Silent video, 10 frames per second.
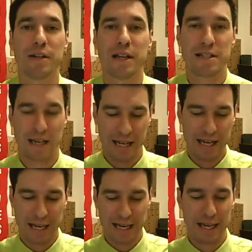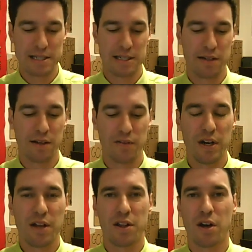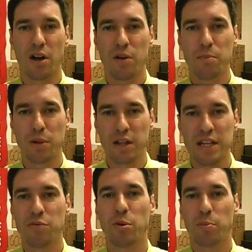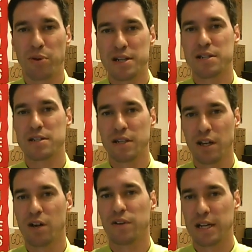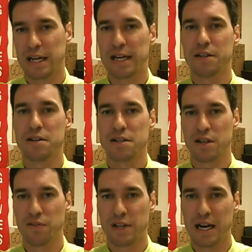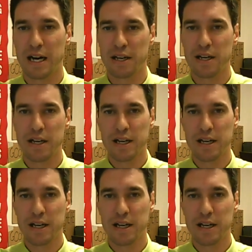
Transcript: That's that kind of chesed of the unbelievable presence and love and kindness of God